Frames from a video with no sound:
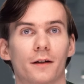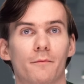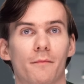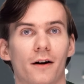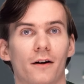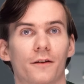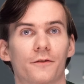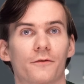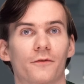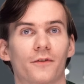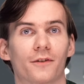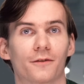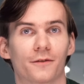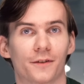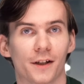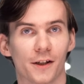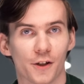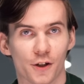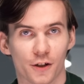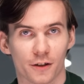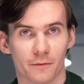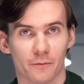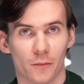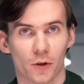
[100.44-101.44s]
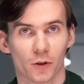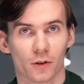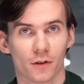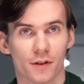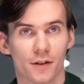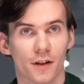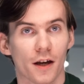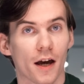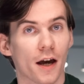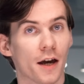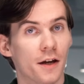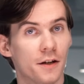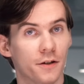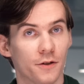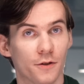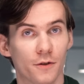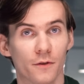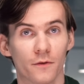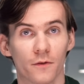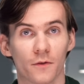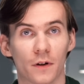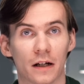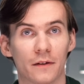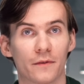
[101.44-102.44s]
about foundation models, mm. a
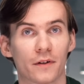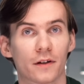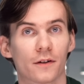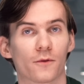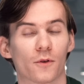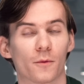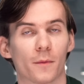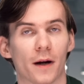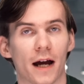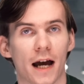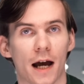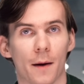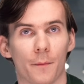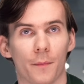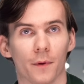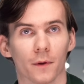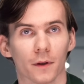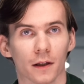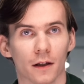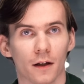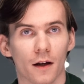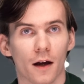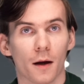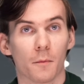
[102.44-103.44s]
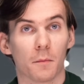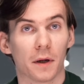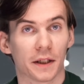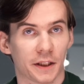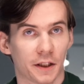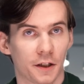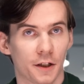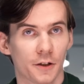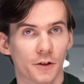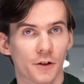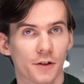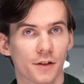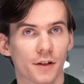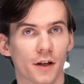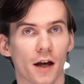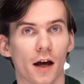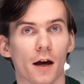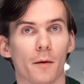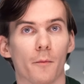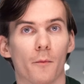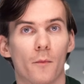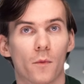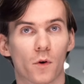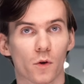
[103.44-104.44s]
new framework from Apple, but here's
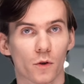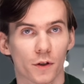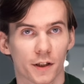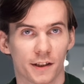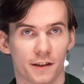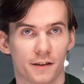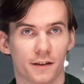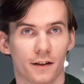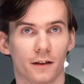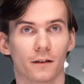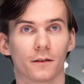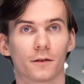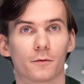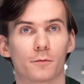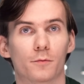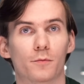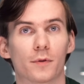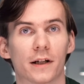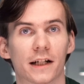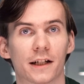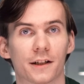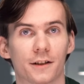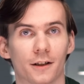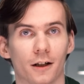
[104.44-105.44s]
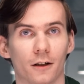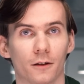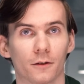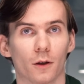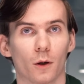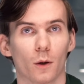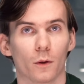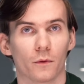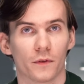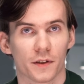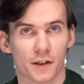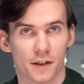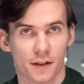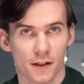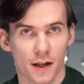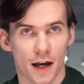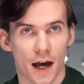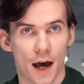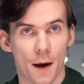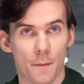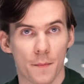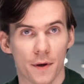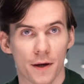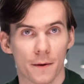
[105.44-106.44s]
a more detailed breakdown of its
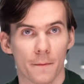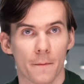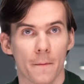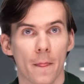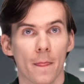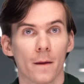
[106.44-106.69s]
API.